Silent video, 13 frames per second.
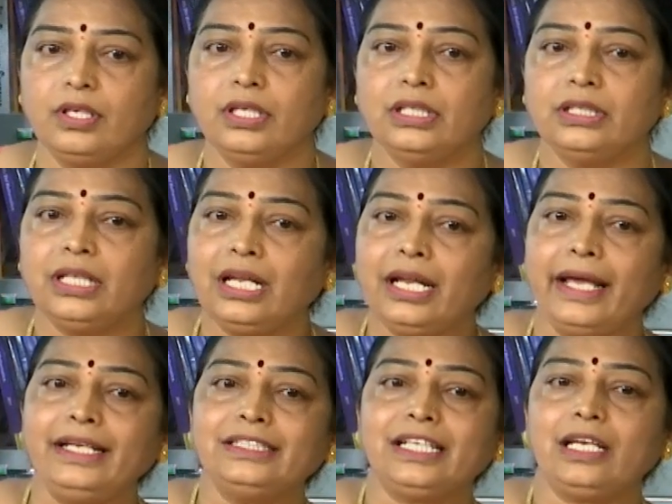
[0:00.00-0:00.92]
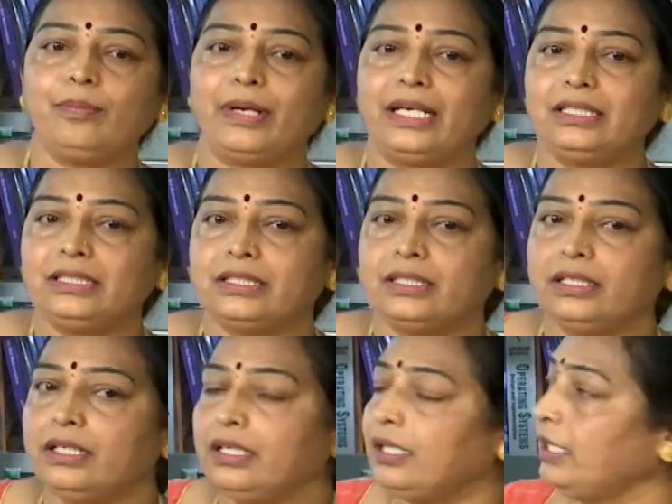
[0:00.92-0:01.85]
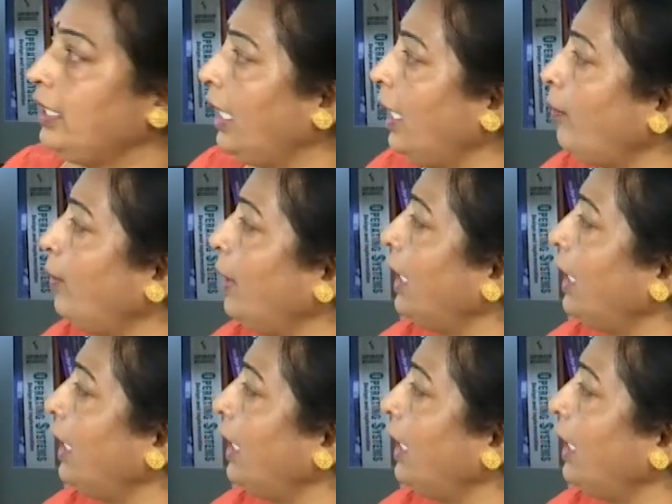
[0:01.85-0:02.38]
The line segments AB